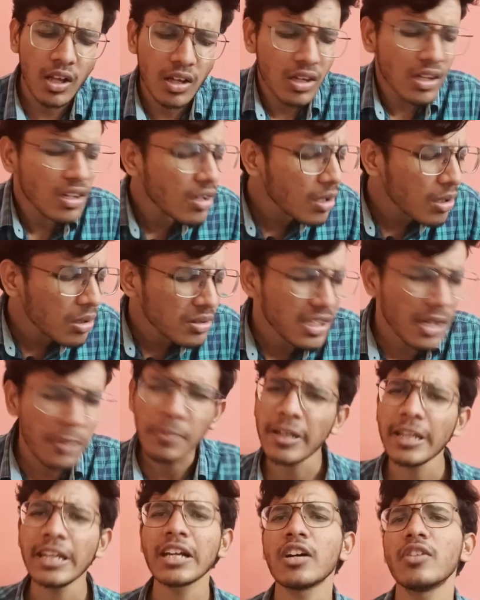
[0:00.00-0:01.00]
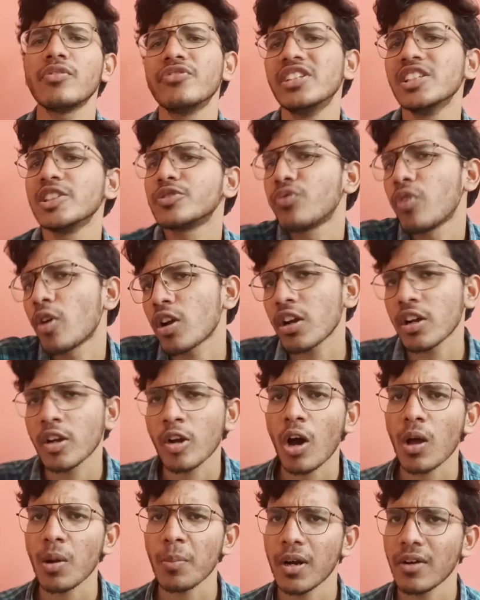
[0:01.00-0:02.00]
the meaning of this for a
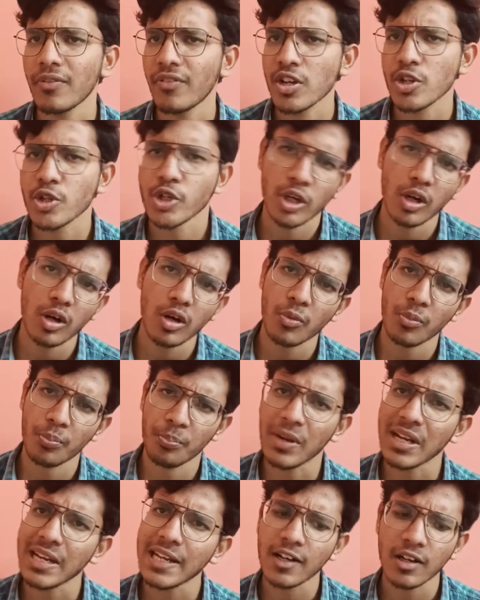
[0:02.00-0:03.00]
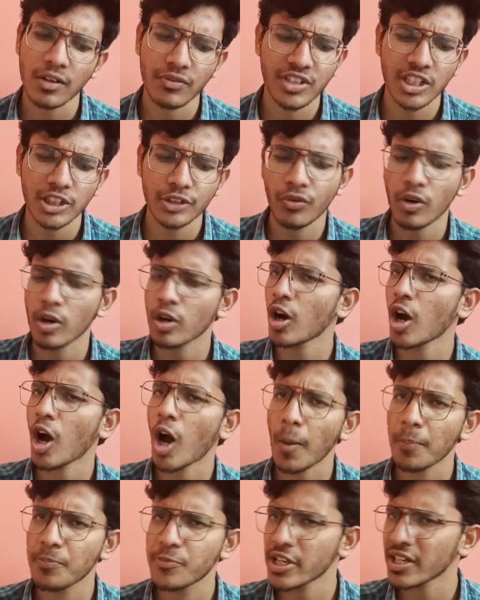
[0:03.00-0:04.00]
normal function or meaning of this for an
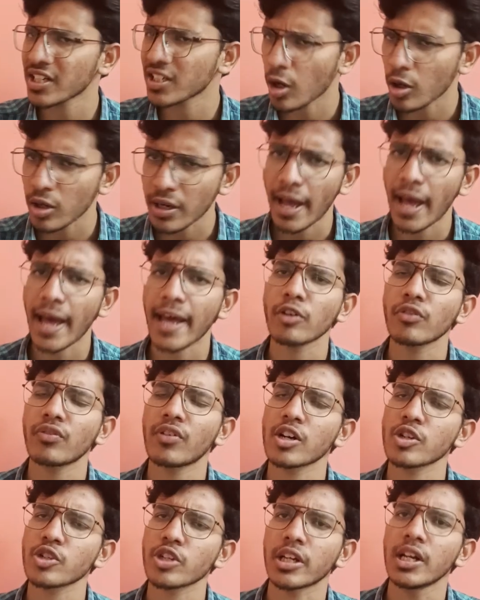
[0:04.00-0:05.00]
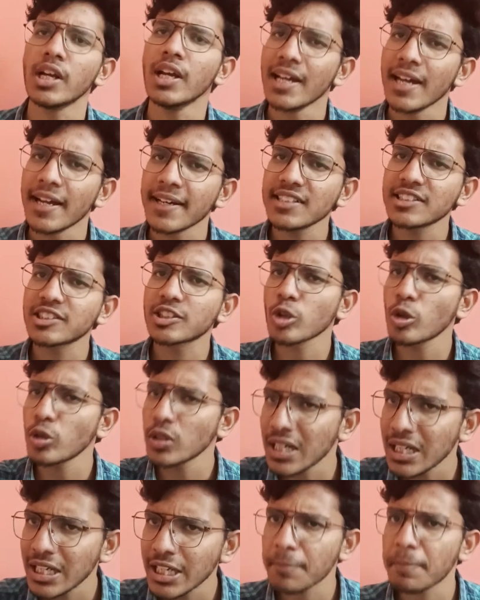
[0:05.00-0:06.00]
object or an arrow function. It is
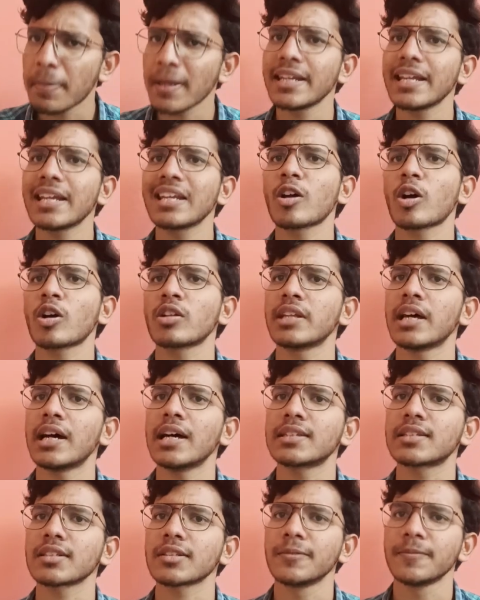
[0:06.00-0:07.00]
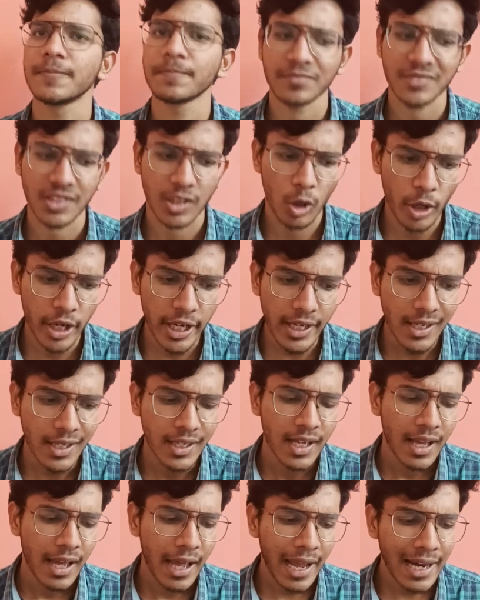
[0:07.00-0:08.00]
totally dependent on that. Okay,
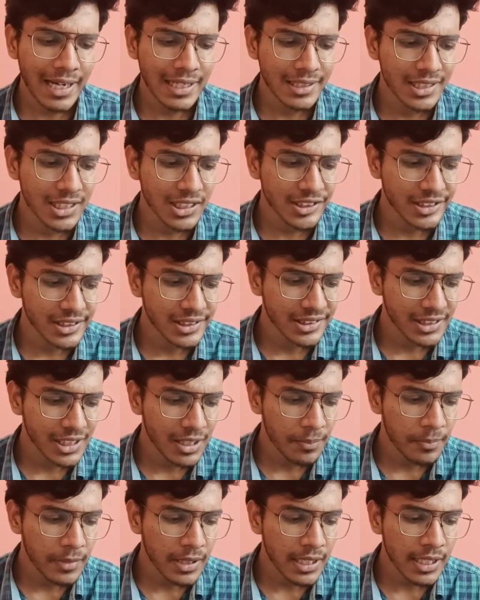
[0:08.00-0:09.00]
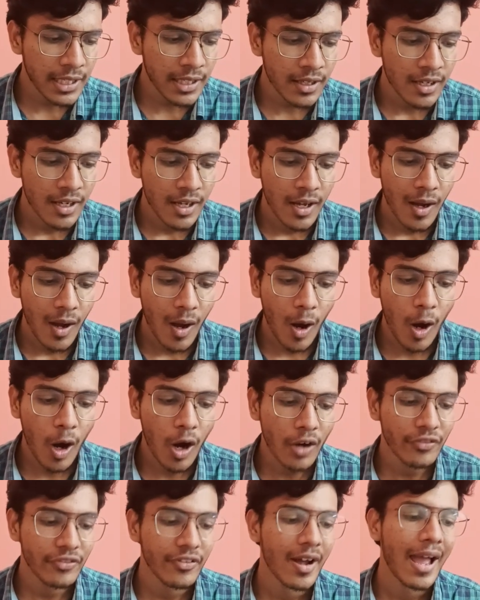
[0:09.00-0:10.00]
and this is the meaning
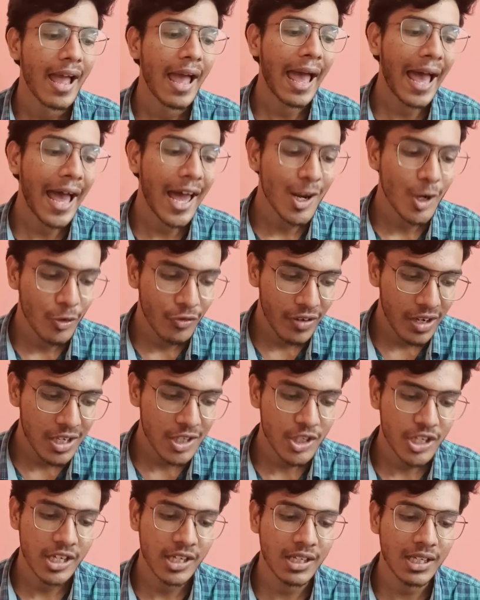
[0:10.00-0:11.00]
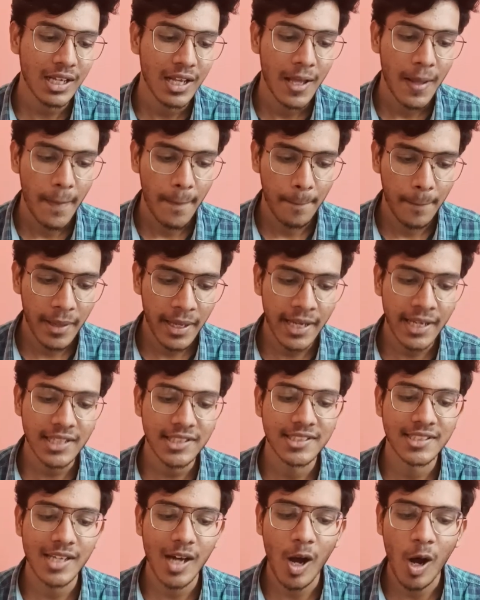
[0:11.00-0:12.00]
of arrow function
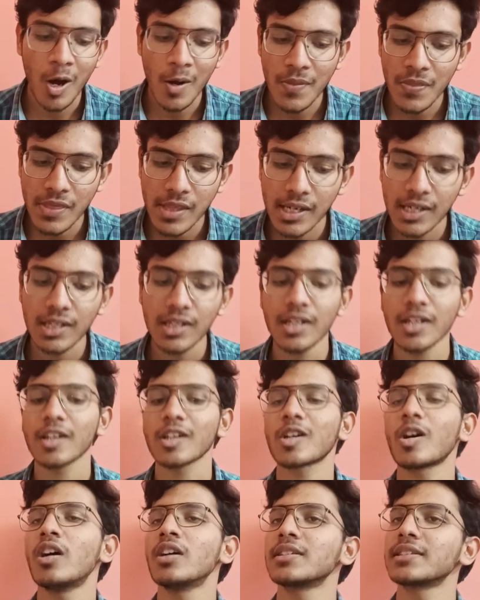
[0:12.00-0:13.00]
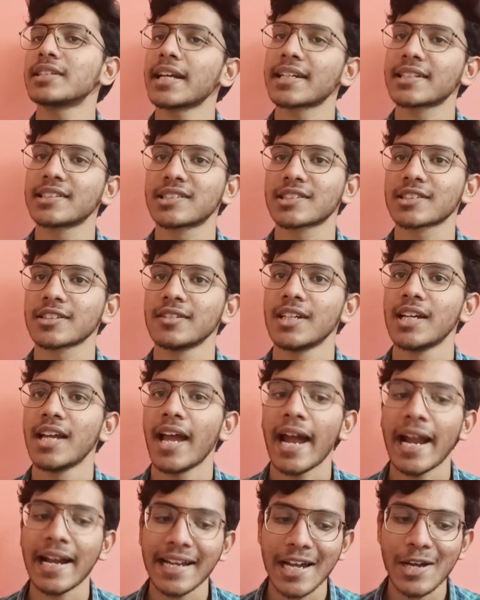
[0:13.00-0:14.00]
based on the context.
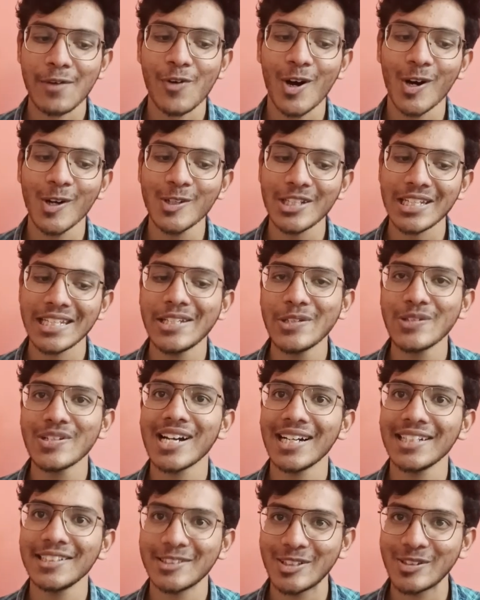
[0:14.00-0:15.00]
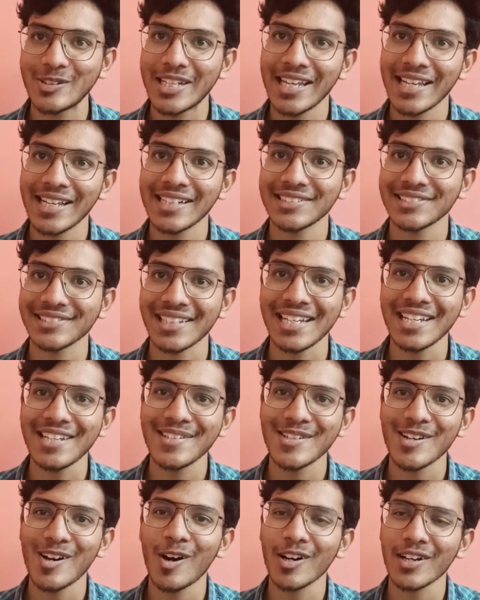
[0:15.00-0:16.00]
And I want you guys to take a
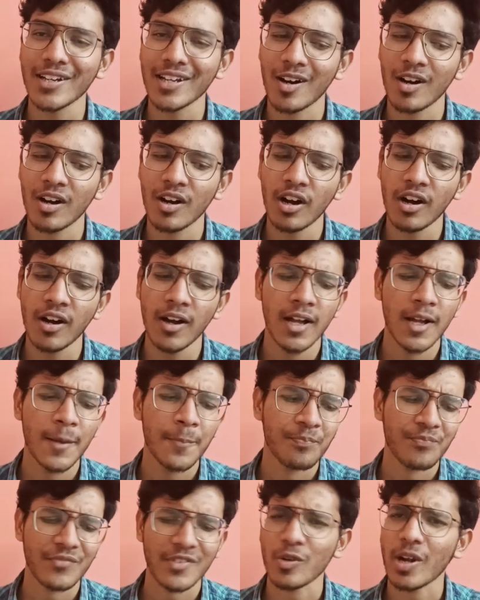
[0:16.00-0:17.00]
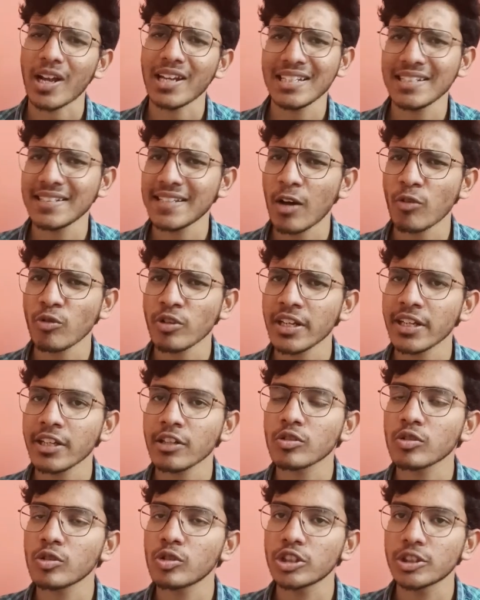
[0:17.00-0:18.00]
screenshot or write it down in
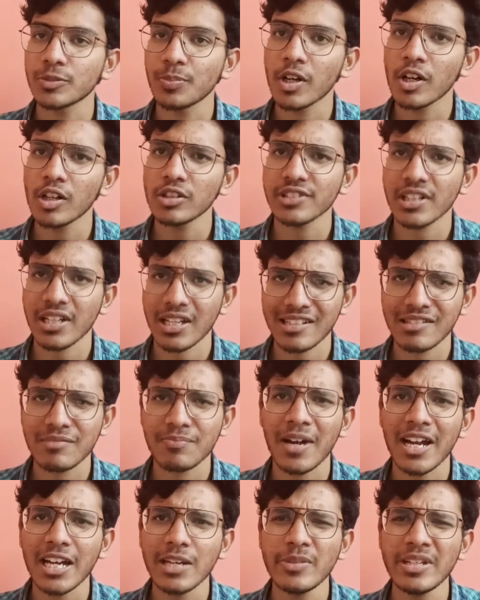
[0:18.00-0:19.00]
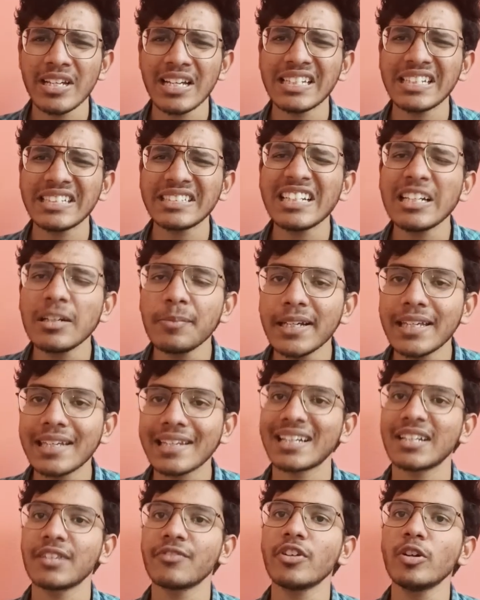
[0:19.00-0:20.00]
your notes, because it might be a little bit
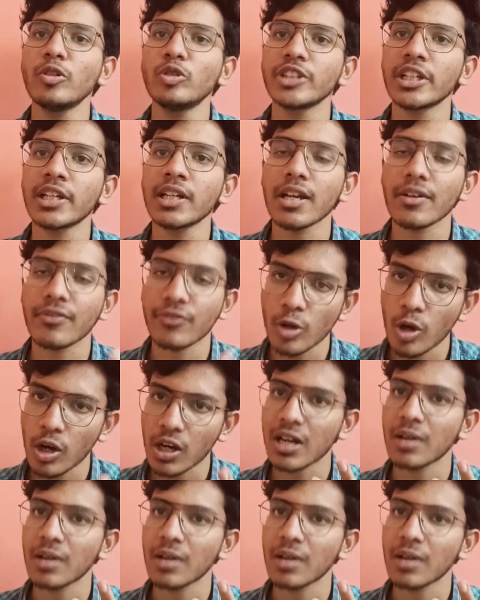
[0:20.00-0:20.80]
confusing if you are